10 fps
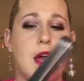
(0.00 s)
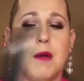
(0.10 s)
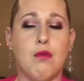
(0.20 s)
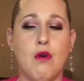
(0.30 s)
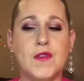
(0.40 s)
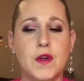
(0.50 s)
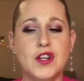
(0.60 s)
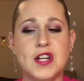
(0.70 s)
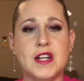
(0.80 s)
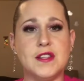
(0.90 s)

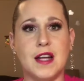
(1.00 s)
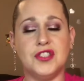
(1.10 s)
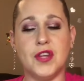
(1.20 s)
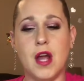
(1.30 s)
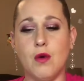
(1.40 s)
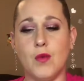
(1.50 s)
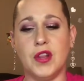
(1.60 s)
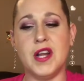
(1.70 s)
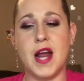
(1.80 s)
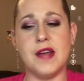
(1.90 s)
Profusion is actually a
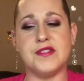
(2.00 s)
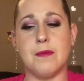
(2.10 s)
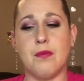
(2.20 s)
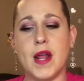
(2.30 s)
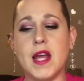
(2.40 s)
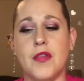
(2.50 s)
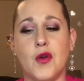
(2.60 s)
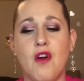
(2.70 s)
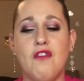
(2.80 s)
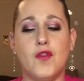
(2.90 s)
really nice brand.
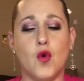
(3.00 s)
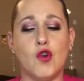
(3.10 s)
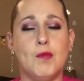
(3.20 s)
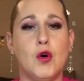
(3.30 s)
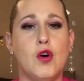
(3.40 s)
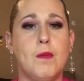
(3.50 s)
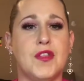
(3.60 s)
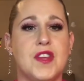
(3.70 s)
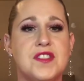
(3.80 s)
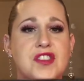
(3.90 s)
They're affordable,
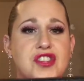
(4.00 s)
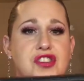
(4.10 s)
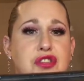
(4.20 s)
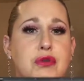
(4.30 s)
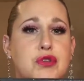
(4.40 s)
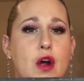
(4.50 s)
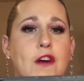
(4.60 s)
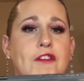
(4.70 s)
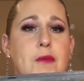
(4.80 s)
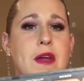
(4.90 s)
but this is just too
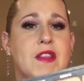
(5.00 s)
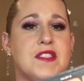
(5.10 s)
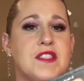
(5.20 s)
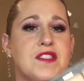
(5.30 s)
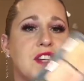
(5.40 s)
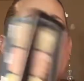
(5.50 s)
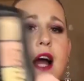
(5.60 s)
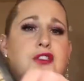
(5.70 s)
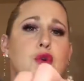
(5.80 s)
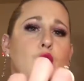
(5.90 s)
dark for me. This is the
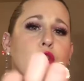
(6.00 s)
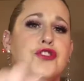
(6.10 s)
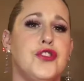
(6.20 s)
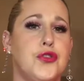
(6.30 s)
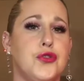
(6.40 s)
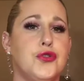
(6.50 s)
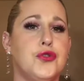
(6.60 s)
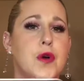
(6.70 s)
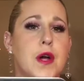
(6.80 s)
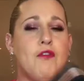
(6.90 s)
Contour
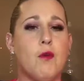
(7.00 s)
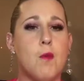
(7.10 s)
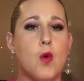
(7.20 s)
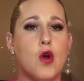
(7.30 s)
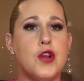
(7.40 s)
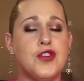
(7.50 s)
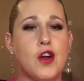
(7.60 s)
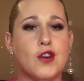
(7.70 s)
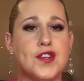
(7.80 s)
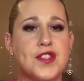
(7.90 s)
2. For more
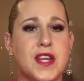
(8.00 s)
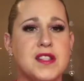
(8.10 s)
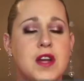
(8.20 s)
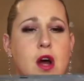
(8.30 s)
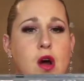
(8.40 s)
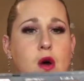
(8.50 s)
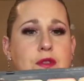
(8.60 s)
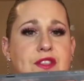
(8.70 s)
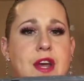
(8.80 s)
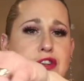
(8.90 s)
darker skin
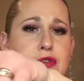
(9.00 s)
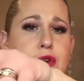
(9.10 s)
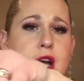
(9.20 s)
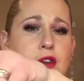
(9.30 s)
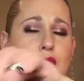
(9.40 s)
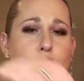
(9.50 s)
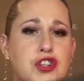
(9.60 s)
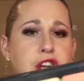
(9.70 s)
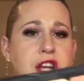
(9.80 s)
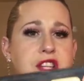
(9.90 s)
tones, the two contour
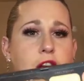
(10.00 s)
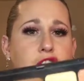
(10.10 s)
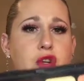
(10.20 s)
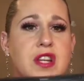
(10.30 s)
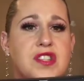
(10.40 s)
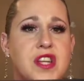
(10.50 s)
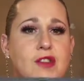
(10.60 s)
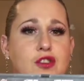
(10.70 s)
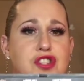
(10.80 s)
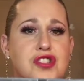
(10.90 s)
shades there, as you can see,
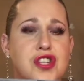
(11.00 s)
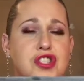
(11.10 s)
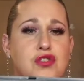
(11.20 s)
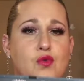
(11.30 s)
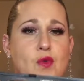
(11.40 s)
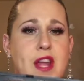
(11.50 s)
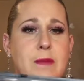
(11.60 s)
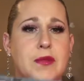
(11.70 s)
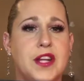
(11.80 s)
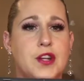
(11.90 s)
they're just
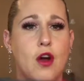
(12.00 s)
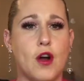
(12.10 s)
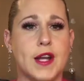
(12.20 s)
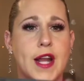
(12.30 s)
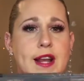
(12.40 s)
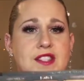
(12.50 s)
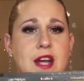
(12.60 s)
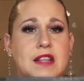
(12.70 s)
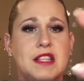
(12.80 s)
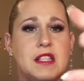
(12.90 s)
extremely dark, and it's
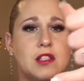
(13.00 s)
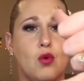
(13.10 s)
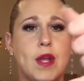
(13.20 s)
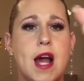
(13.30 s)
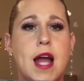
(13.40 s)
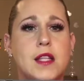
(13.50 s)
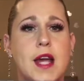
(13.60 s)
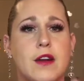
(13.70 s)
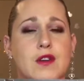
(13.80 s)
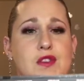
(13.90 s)
got these three
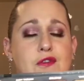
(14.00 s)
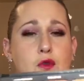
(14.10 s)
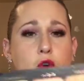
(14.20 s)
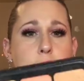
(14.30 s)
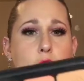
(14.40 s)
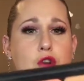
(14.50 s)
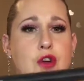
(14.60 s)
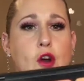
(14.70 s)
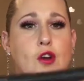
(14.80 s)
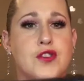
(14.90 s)
highlighters for more
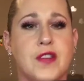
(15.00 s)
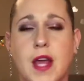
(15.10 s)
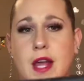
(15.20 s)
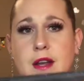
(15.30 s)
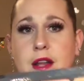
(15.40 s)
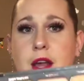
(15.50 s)
darker skin